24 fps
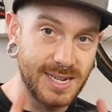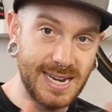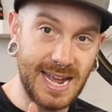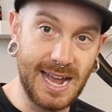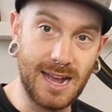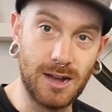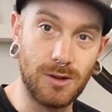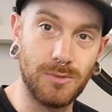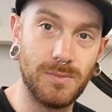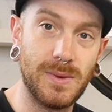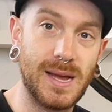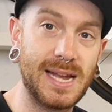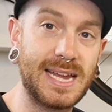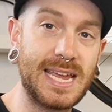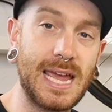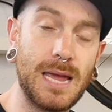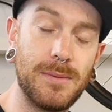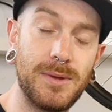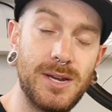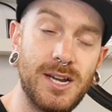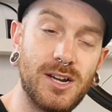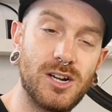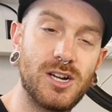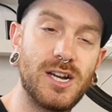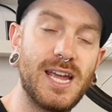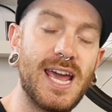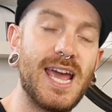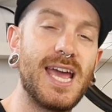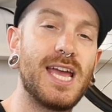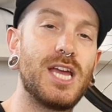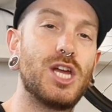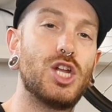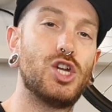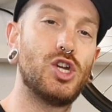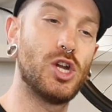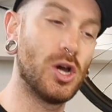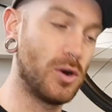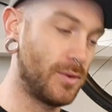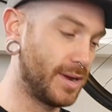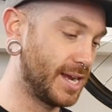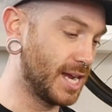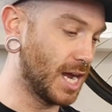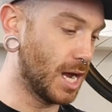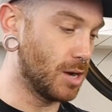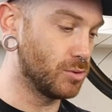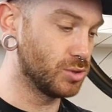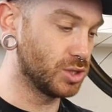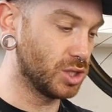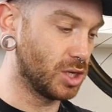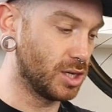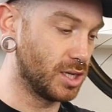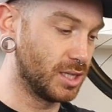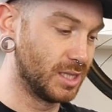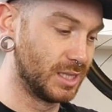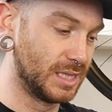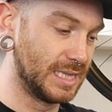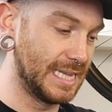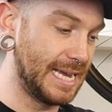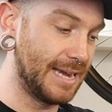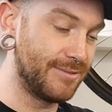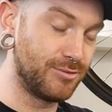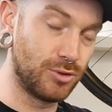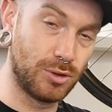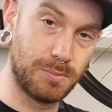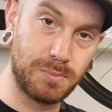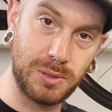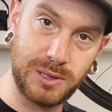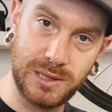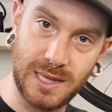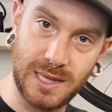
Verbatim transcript: Now, I came in here today knowing I was on a level